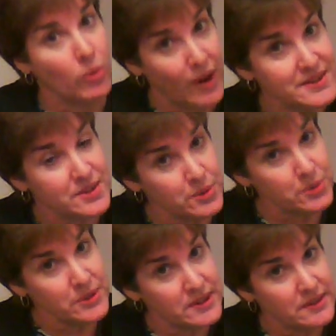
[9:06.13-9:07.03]

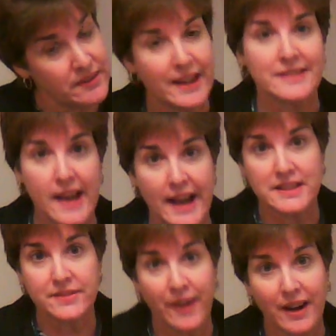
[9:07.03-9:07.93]
lawsuit that Daddy's
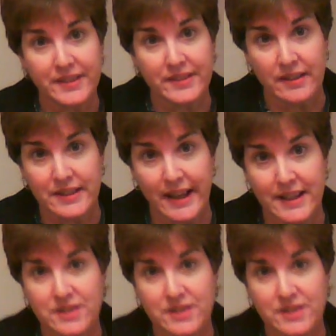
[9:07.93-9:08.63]
filed against.